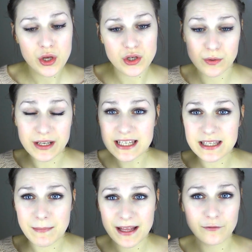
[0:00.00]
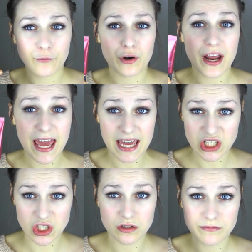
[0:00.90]
So it is meant for
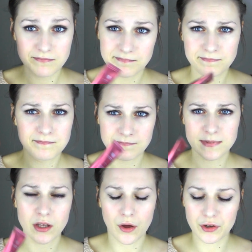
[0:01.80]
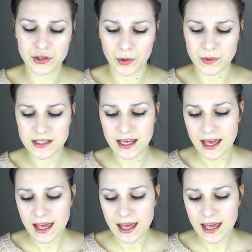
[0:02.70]
Asian undertones.